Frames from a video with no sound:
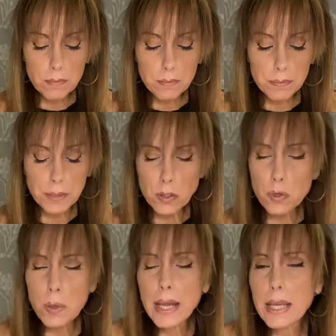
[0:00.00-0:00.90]

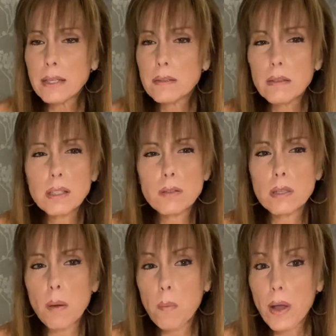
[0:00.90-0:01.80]
betrayed in
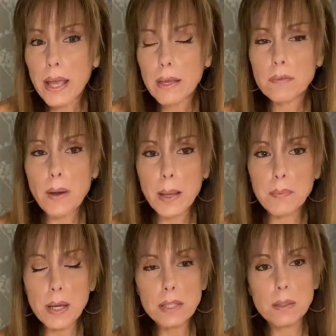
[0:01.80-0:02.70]
some way, right?
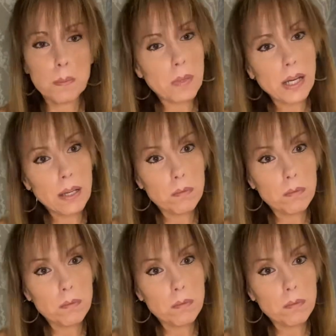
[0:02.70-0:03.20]
By somebody.